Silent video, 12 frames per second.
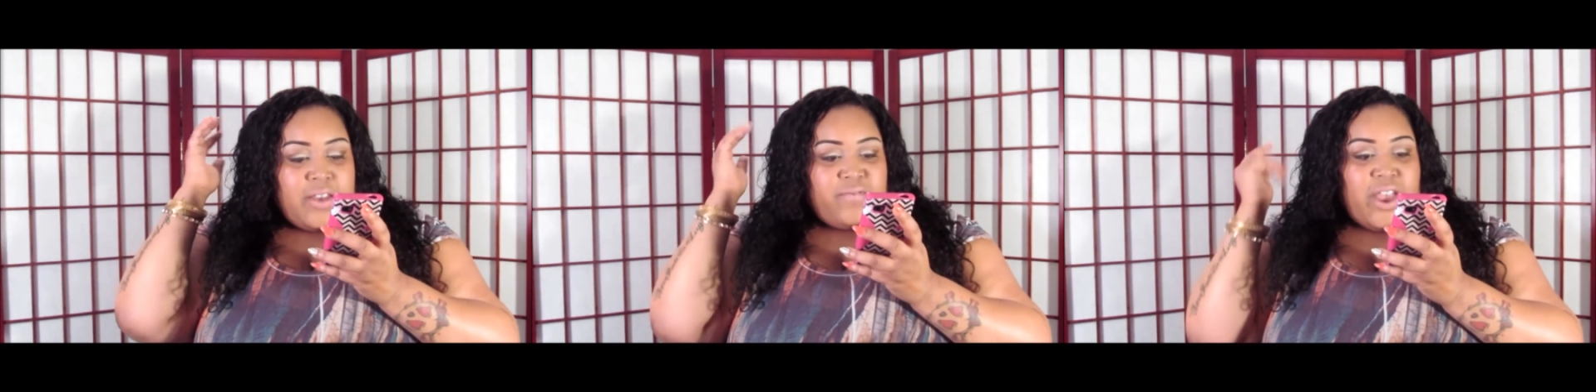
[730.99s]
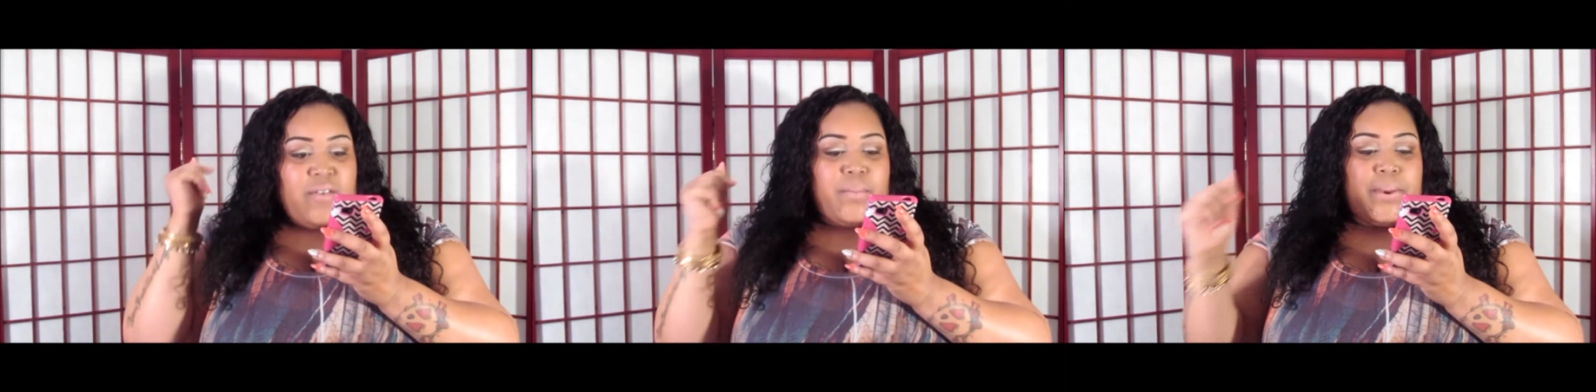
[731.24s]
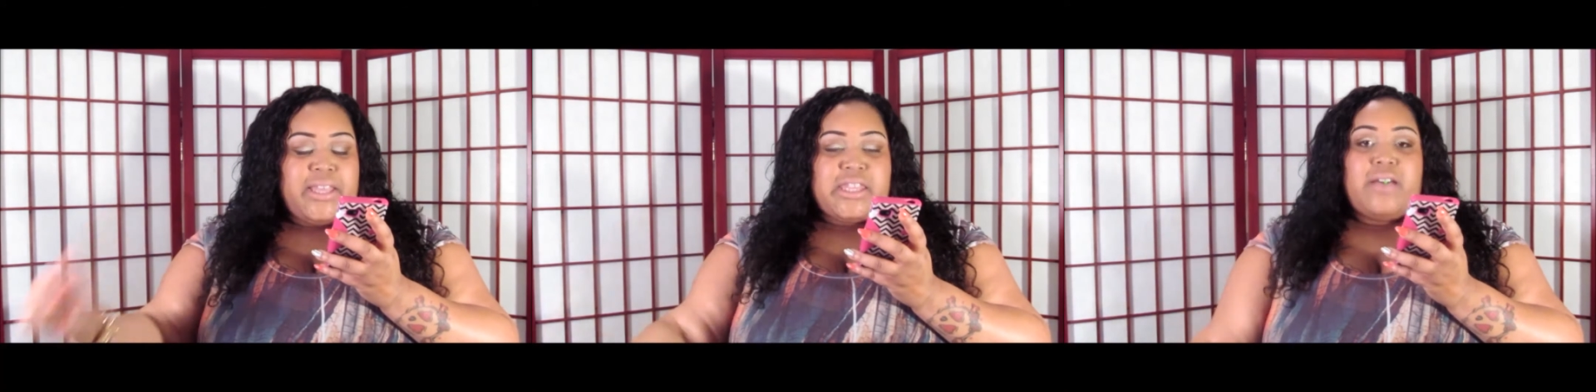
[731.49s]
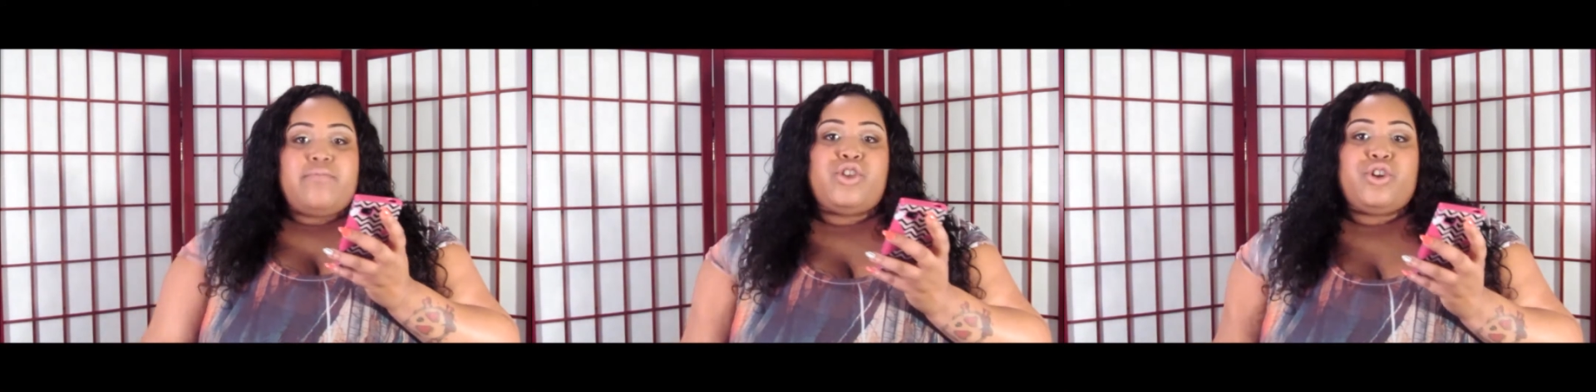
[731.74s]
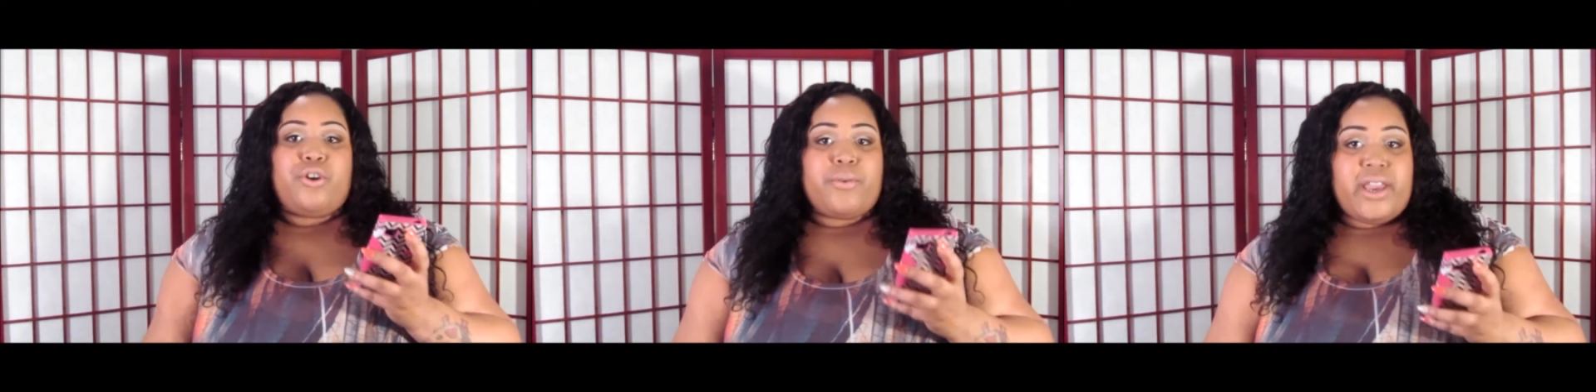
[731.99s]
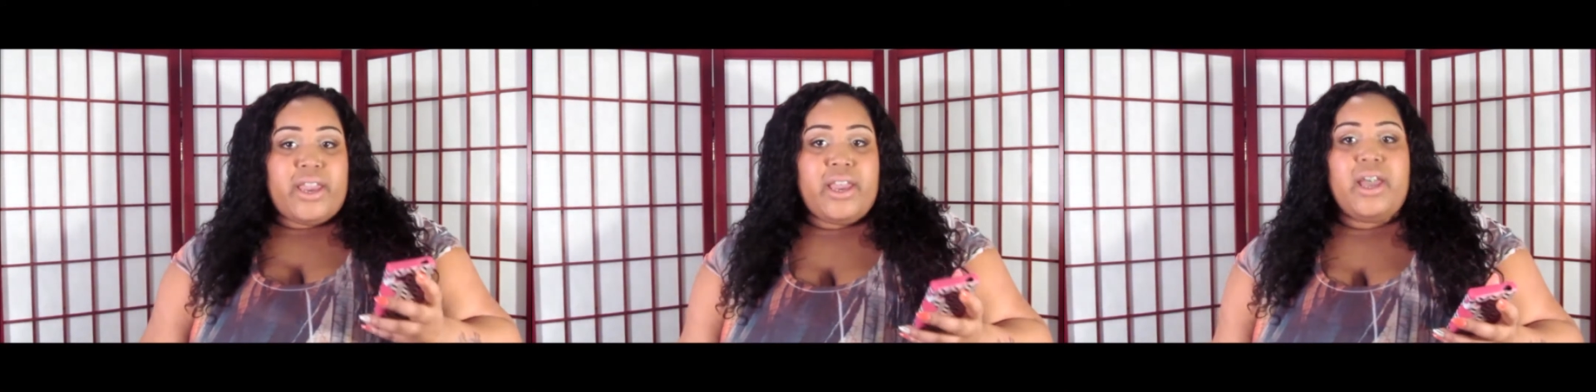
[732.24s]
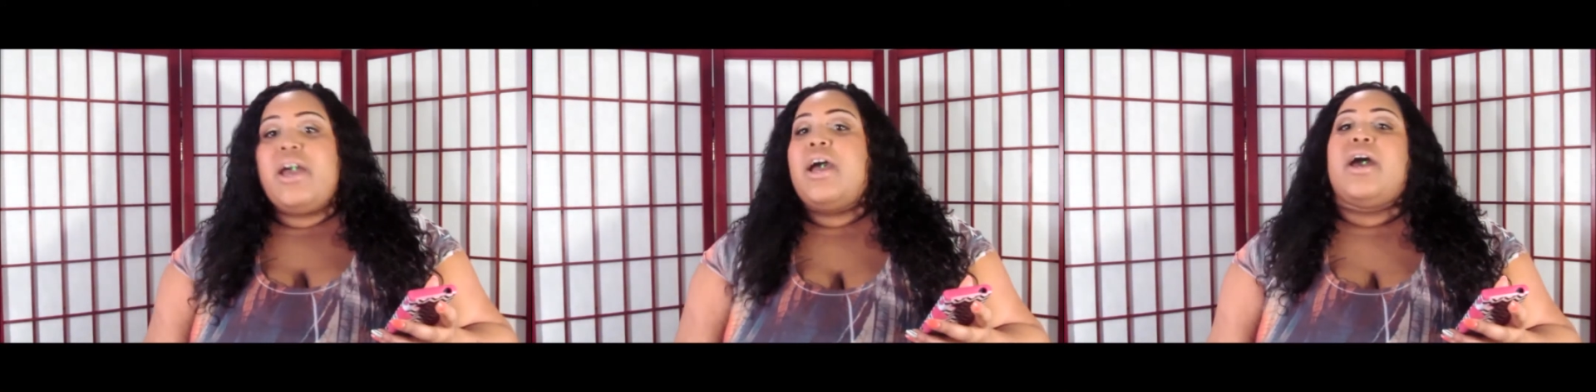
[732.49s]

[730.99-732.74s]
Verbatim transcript: Favorite piece of jewelry,